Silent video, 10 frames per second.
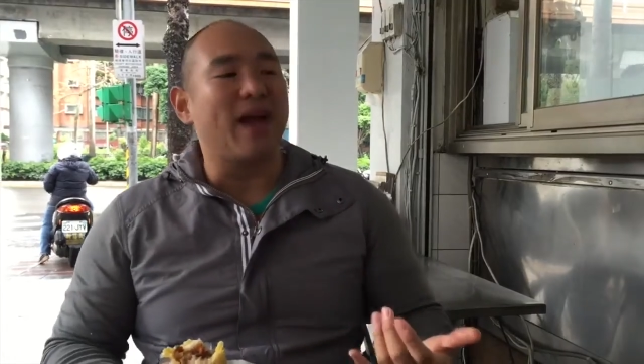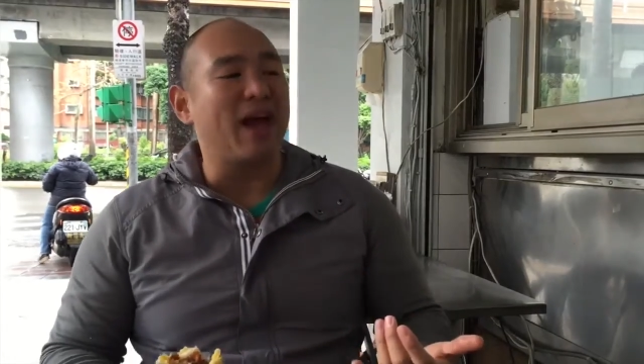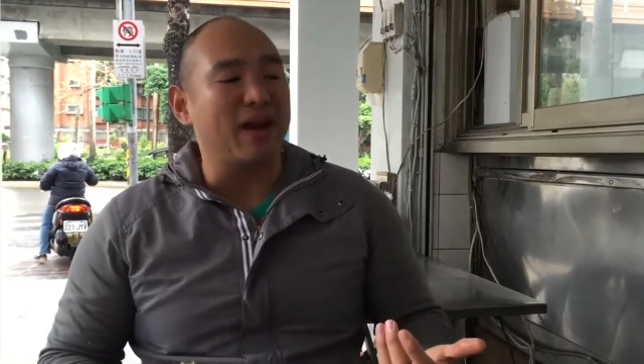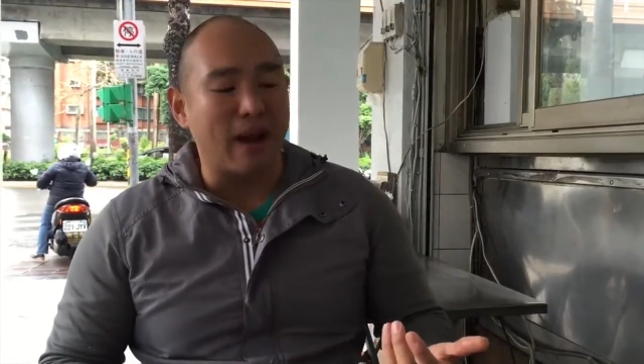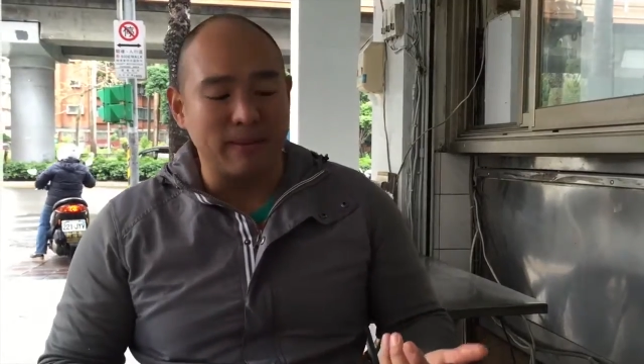
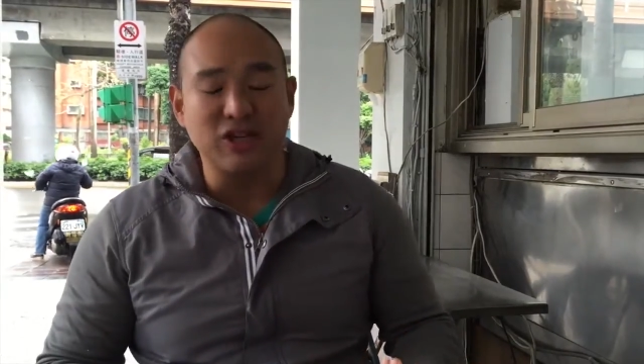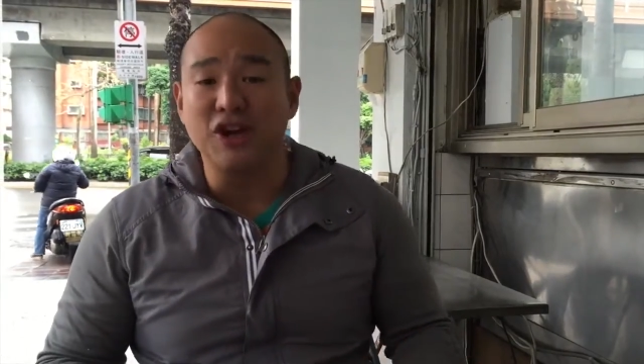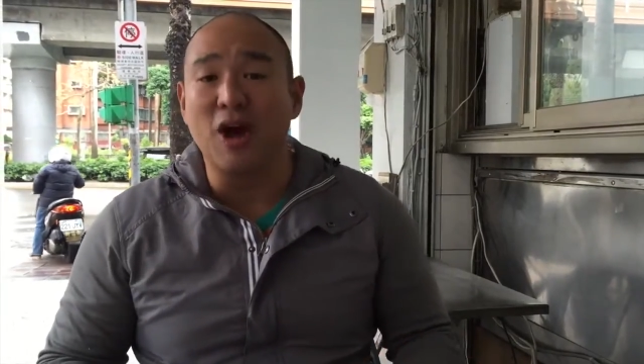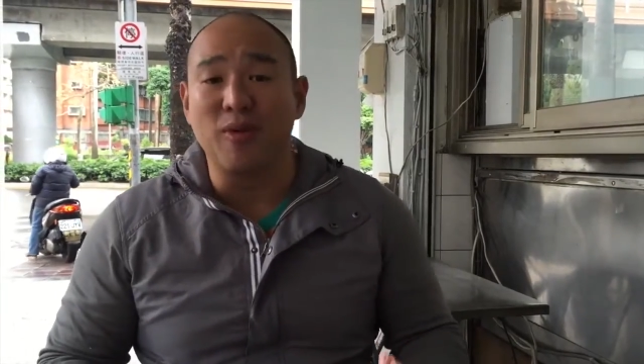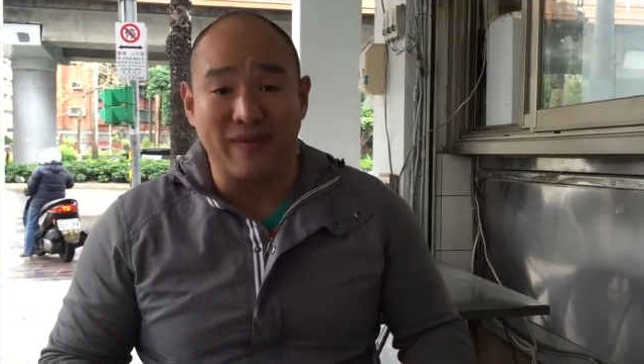And I'm gonna tell
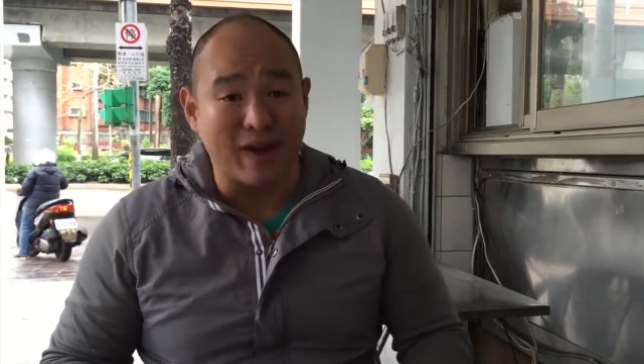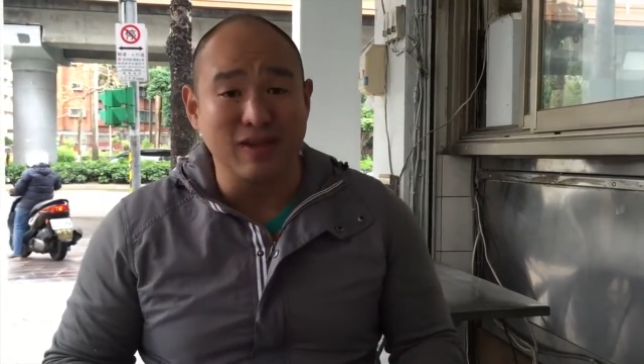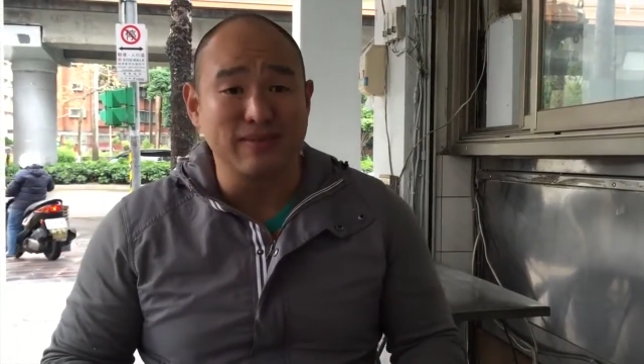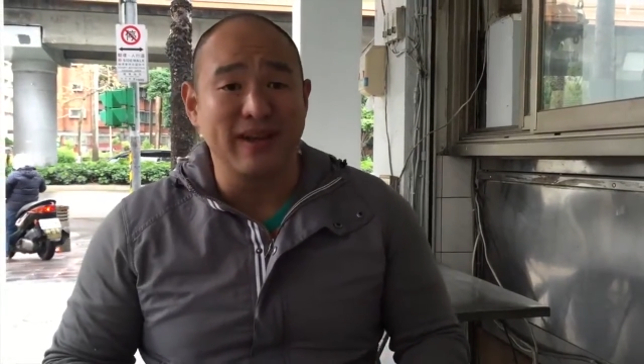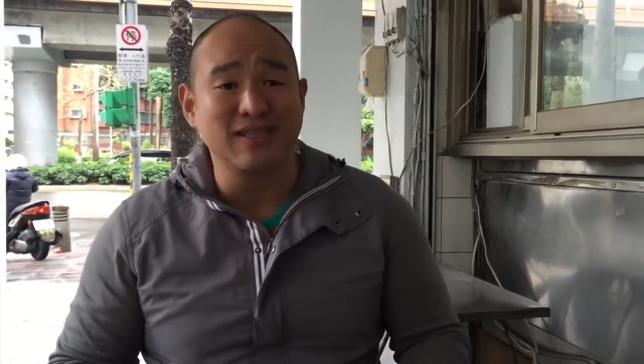you how we found
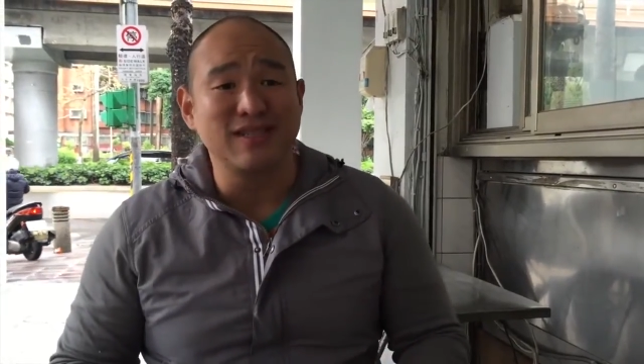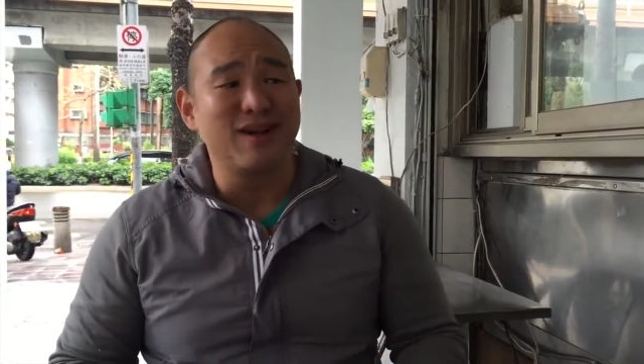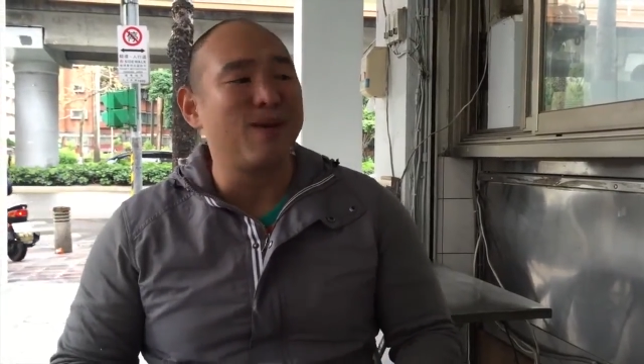this place.